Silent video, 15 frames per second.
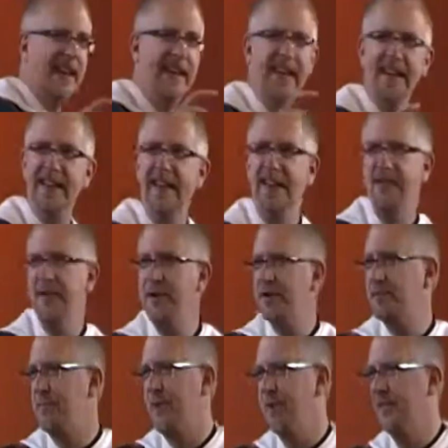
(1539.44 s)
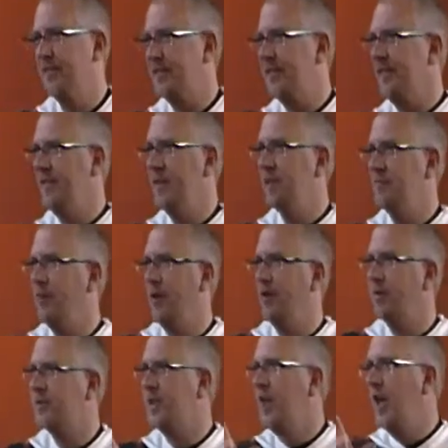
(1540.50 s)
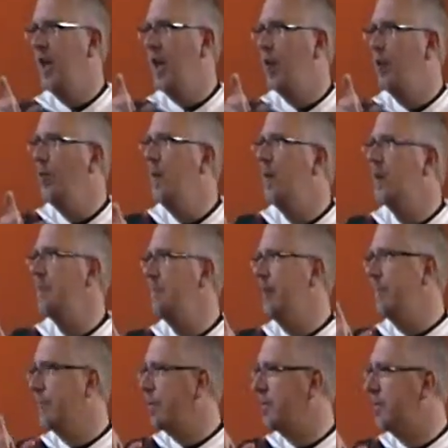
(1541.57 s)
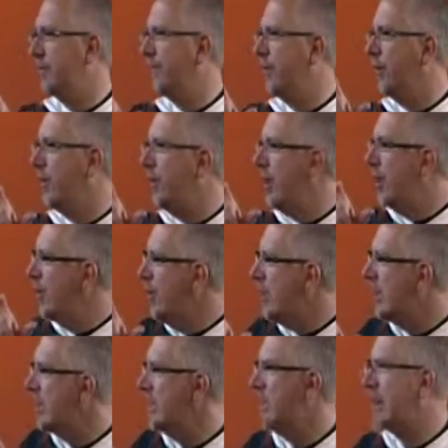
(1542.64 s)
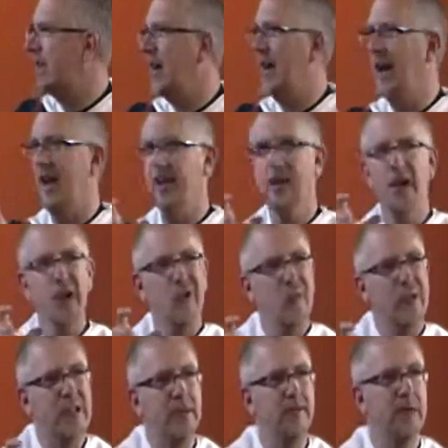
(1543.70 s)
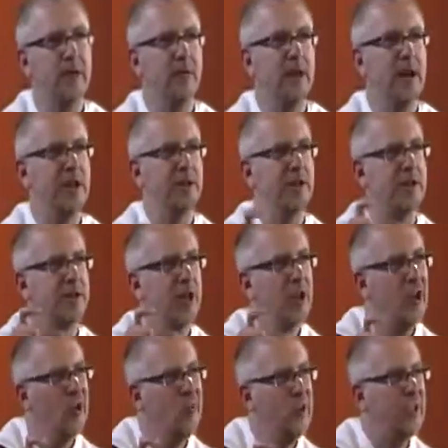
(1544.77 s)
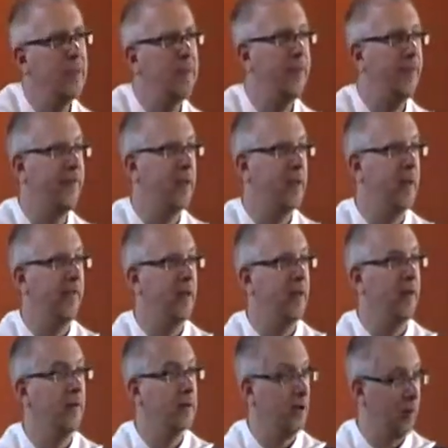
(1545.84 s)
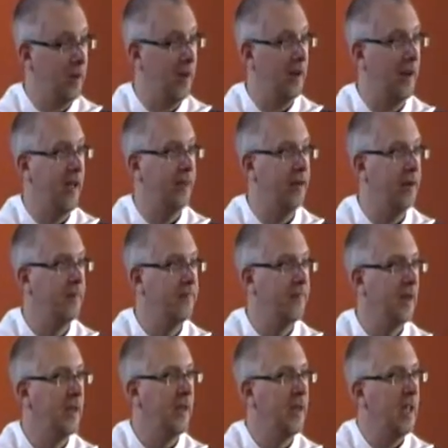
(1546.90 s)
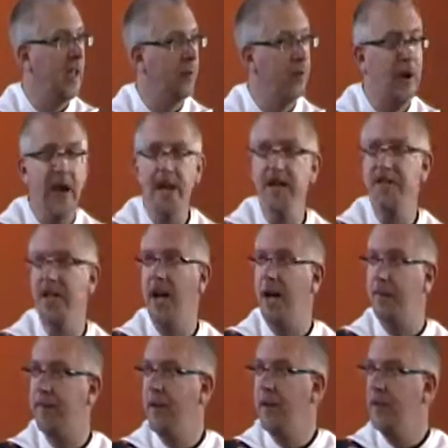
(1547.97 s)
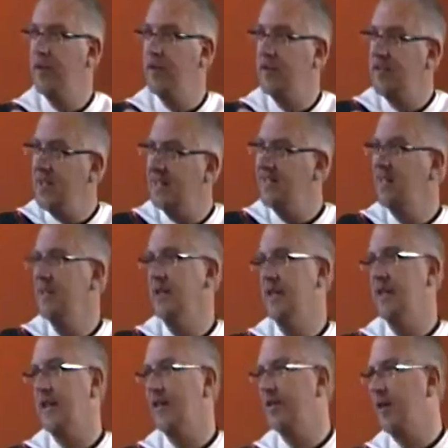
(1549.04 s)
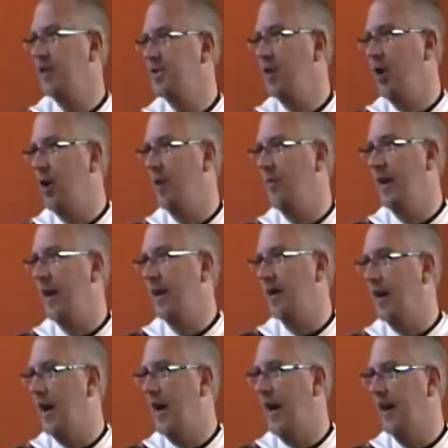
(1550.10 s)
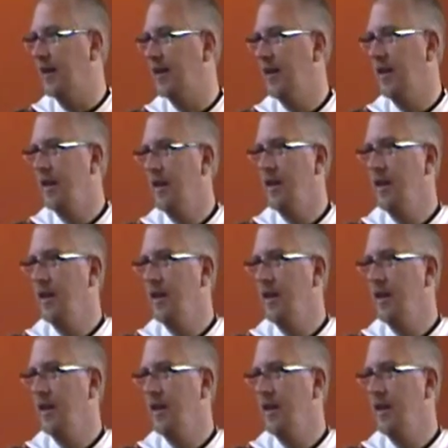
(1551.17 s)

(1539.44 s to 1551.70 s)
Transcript: And in those moments, we can be merciful, we can be kind, we can be gracious, we can be forgiving to one another, and raise up the dignity given us all by God.